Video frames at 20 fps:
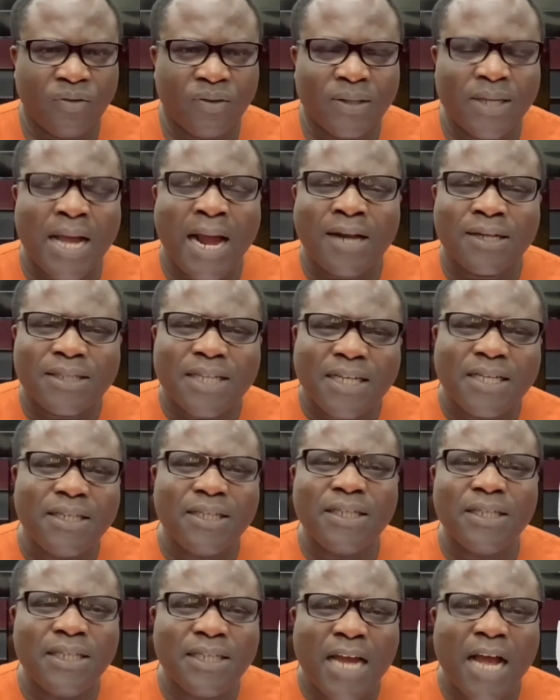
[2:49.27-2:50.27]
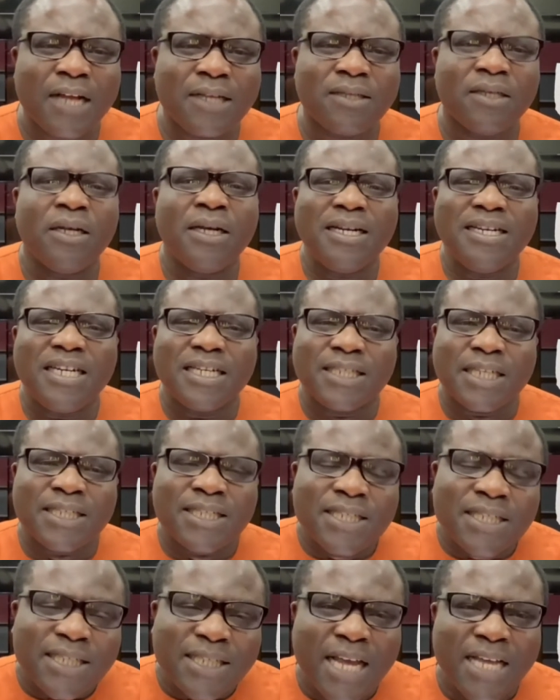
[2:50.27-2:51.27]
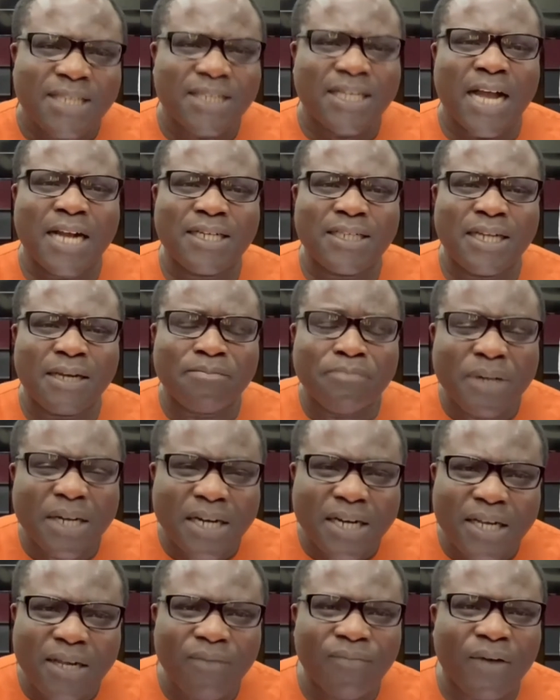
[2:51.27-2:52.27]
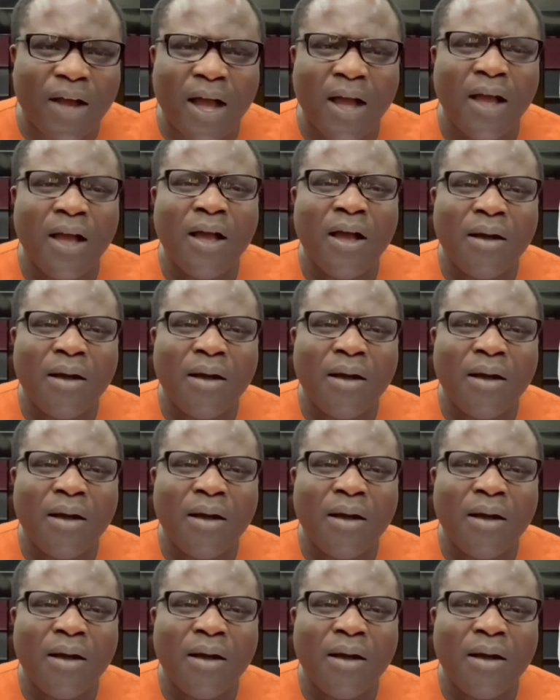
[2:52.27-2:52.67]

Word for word: There are things that necessitates that the believer